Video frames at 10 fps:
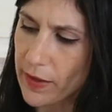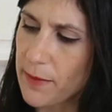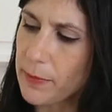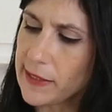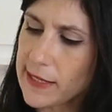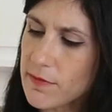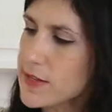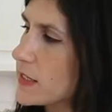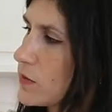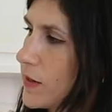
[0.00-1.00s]
I believe
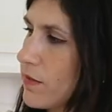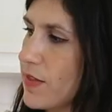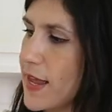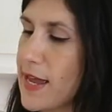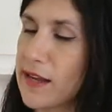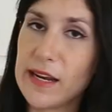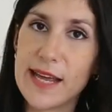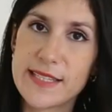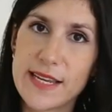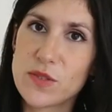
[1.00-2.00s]
this is one of their
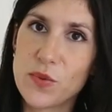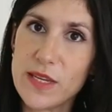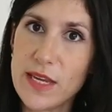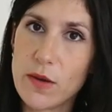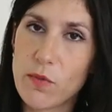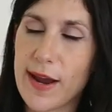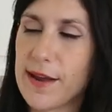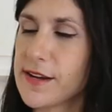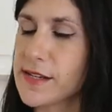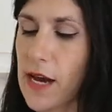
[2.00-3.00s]
classic sort of year
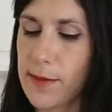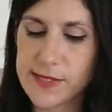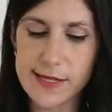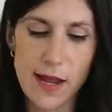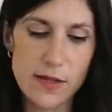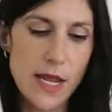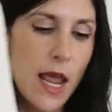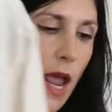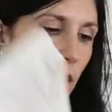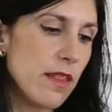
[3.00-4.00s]
round type styles.
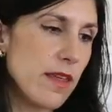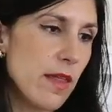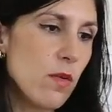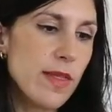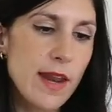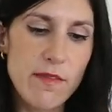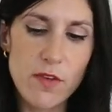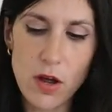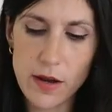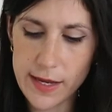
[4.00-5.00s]
And then the other one that I've
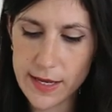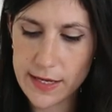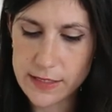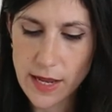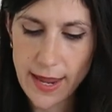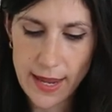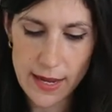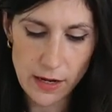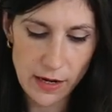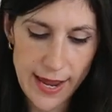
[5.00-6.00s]
got is
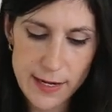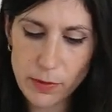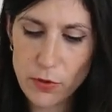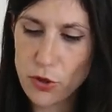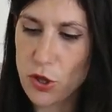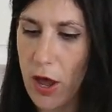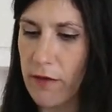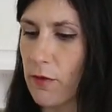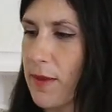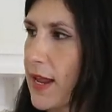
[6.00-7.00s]
a light blue
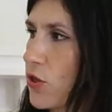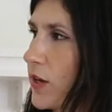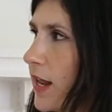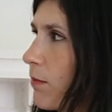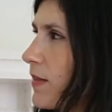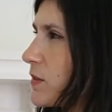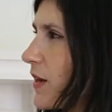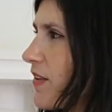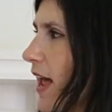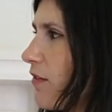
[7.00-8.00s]
shirt from H&M. This
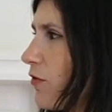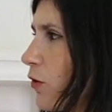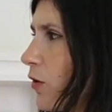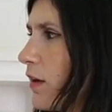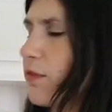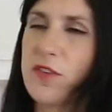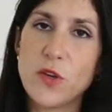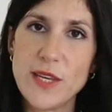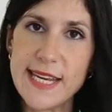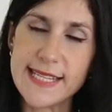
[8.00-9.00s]
one I've had for a
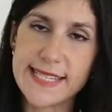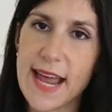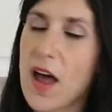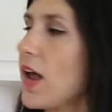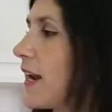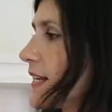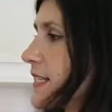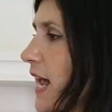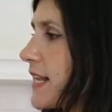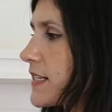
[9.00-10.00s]
few years now, and I
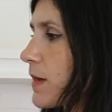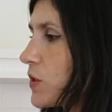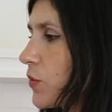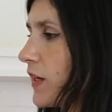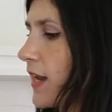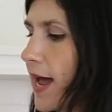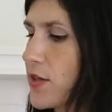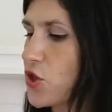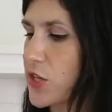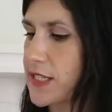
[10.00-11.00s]
sized up to a
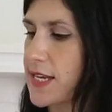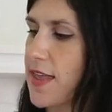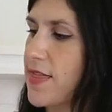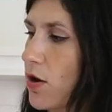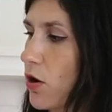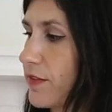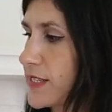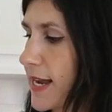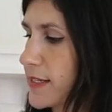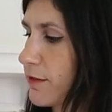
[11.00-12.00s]
large just to get that
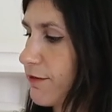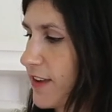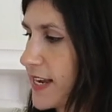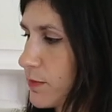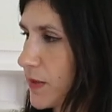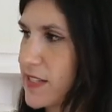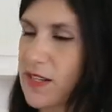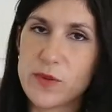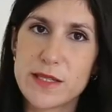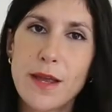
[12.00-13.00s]
oversized fit because
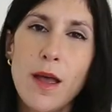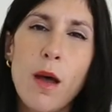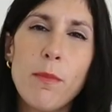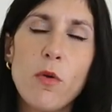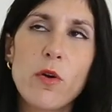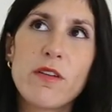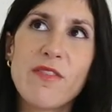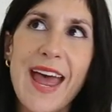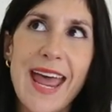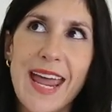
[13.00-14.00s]
it was more of
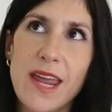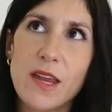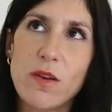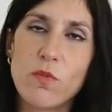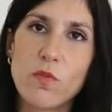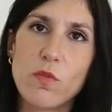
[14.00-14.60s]
a